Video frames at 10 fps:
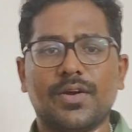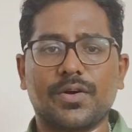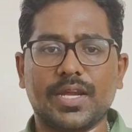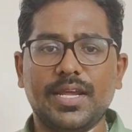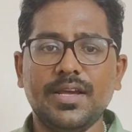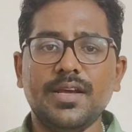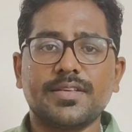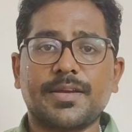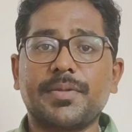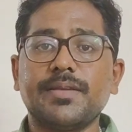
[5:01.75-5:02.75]
Okay,
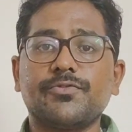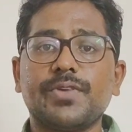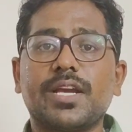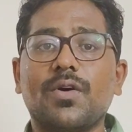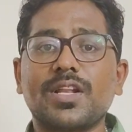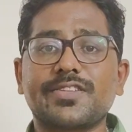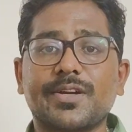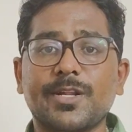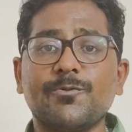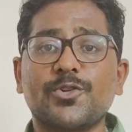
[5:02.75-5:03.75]
sometimes we call
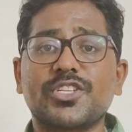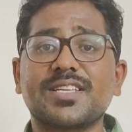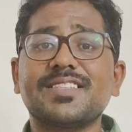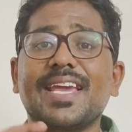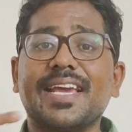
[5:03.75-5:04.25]
certain foods as